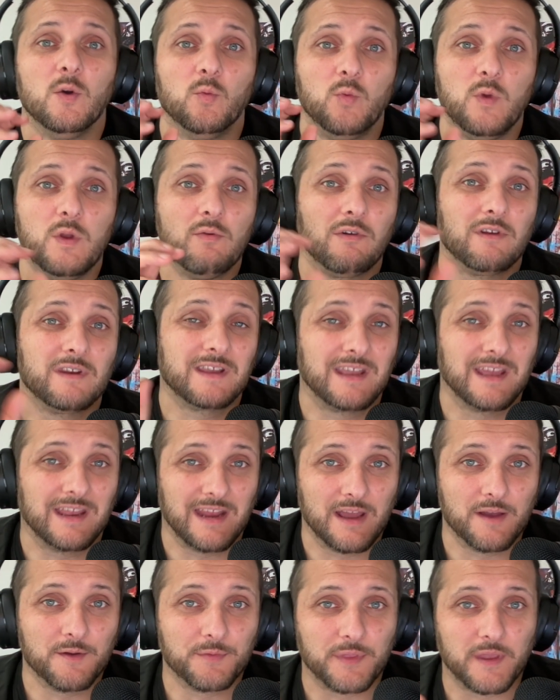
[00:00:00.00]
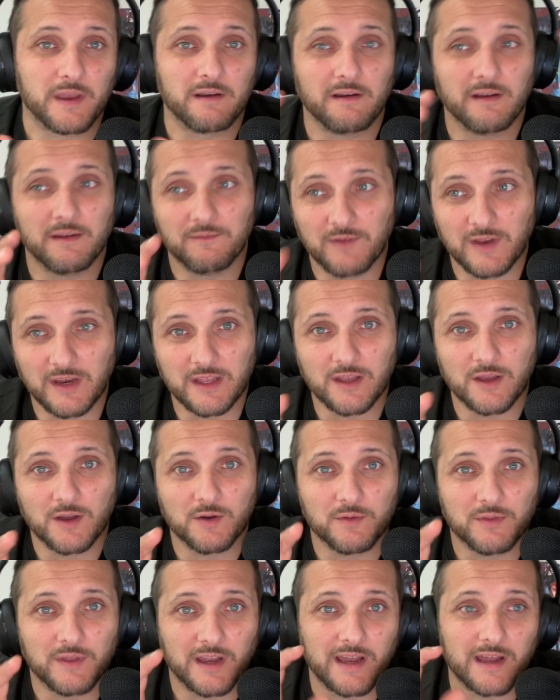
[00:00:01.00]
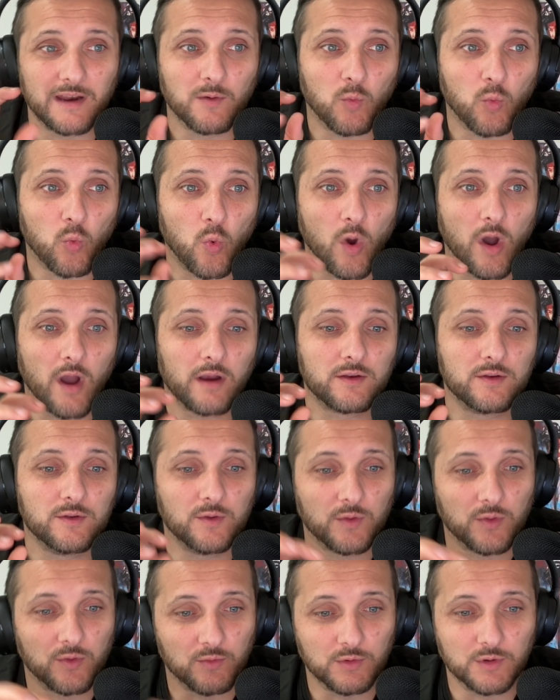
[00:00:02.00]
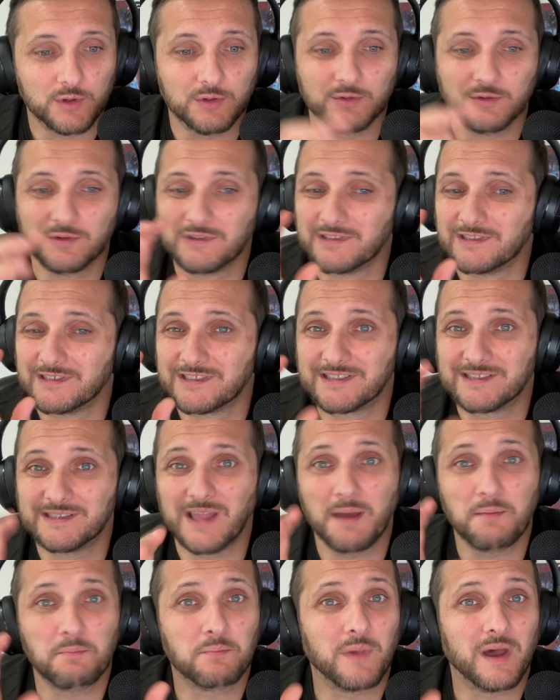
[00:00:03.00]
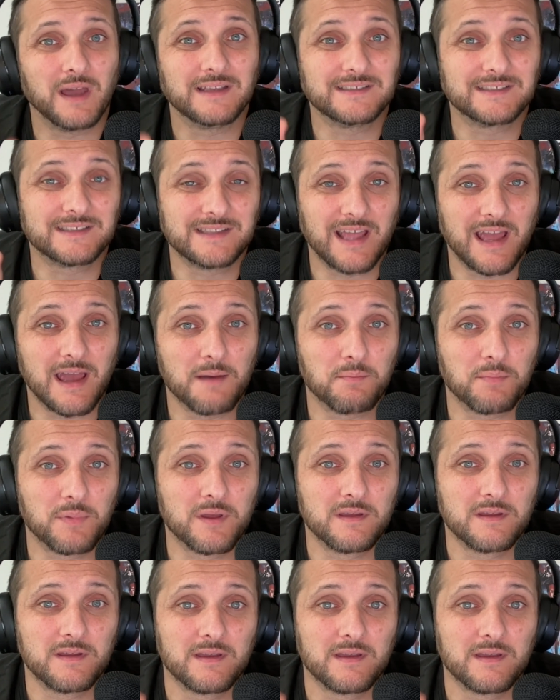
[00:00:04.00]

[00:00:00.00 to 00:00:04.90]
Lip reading: we want to get out there a video that kind of walked you through step by step